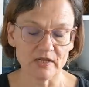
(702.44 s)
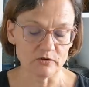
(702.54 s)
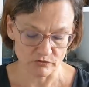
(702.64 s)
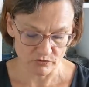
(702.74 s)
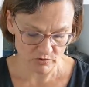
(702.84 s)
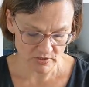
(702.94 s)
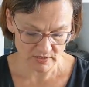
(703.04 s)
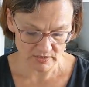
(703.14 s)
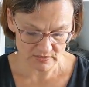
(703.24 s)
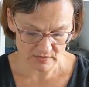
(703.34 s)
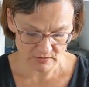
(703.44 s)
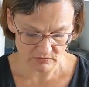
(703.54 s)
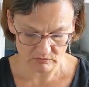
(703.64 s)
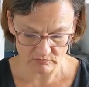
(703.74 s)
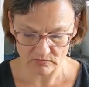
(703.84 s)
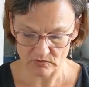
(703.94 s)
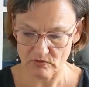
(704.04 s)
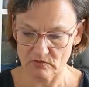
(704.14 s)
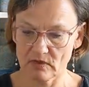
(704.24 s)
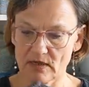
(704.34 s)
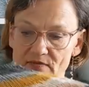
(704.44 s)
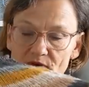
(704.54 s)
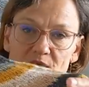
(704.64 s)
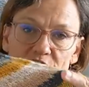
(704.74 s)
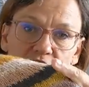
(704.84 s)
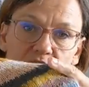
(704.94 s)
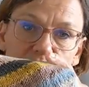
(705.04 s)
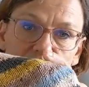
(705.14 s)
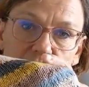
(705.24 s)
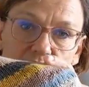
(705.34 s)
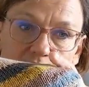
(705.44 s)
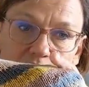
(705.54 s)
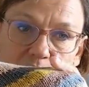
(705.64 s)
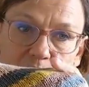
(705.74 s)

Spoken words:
don't know what it is now. I haven't measured it, but